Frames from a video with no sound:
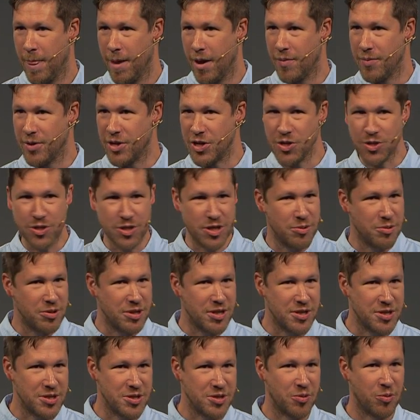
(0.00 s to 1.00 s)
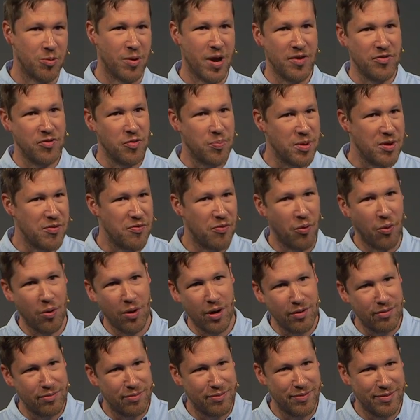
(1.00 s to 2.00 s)
I mean, do you see what this is a recipe for?
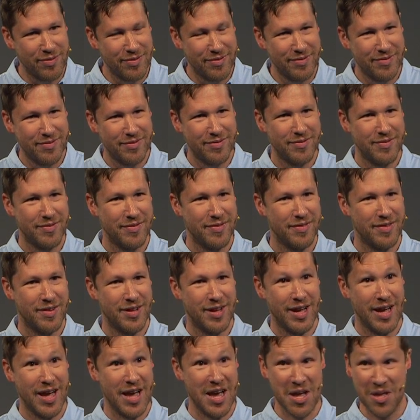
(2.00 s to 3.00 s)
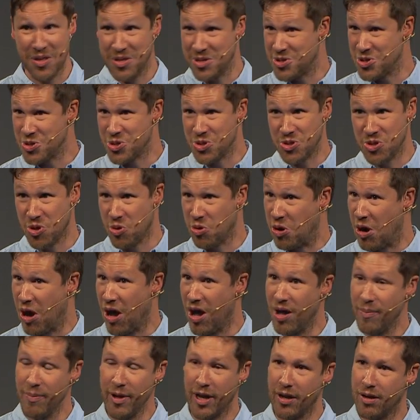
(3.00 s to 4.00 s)
And this is so
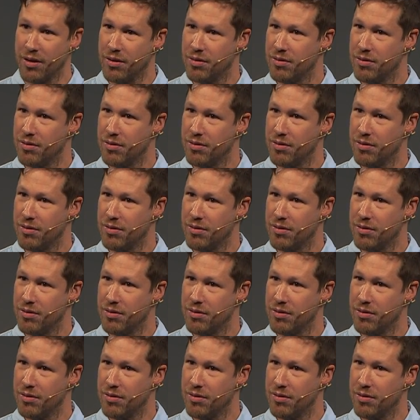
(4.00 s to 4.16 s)
common.